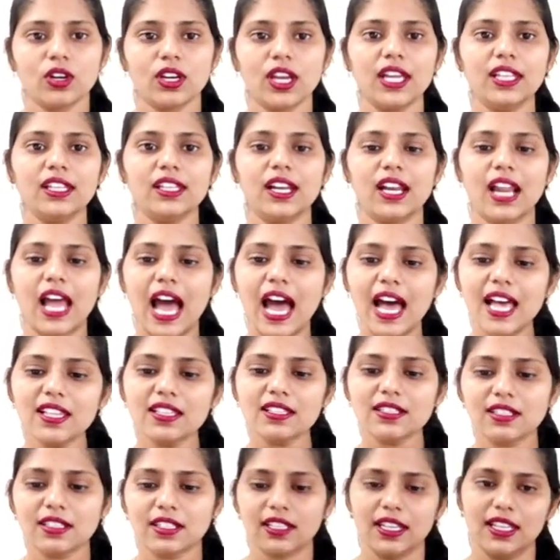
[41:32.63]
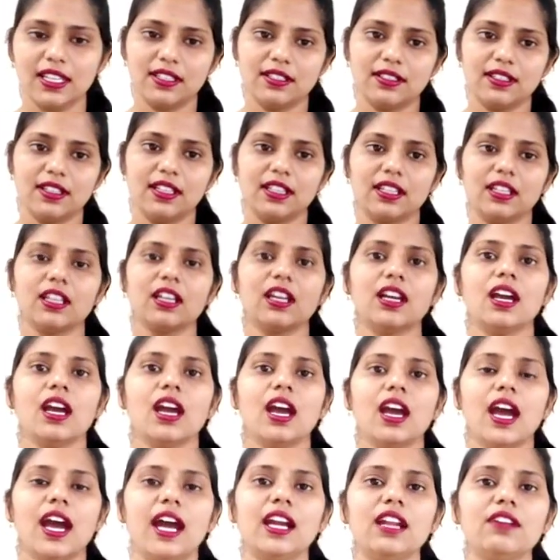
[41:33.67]
Okay, and the last case study.
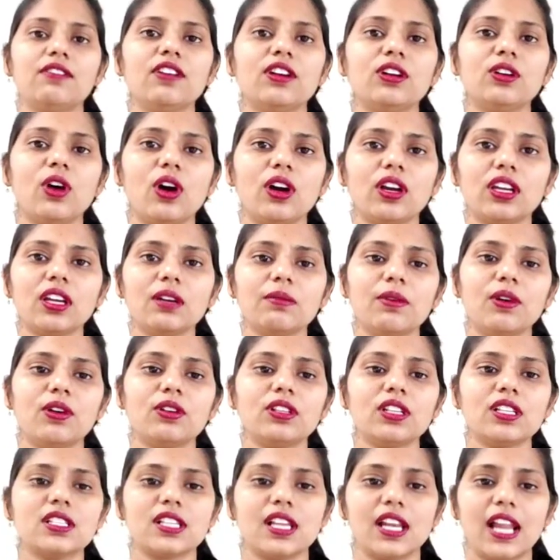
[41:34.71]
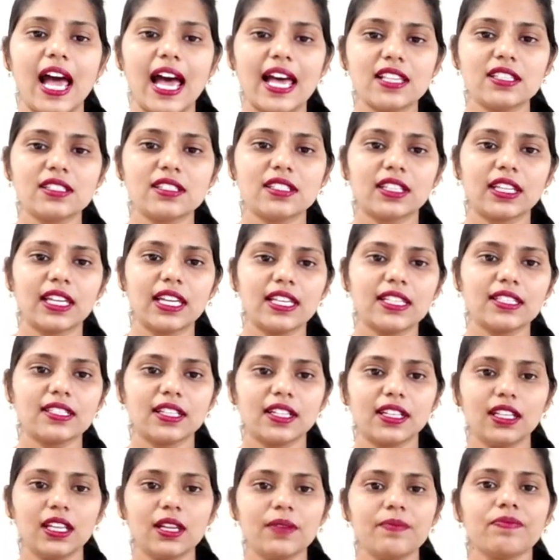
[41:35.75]
And if you're talking about this last case
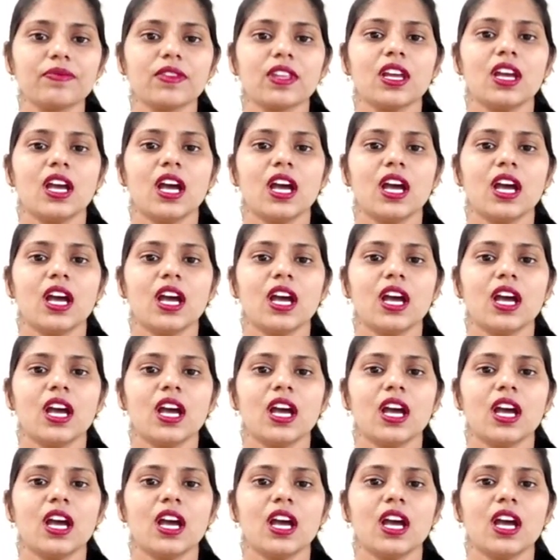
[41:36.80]
study,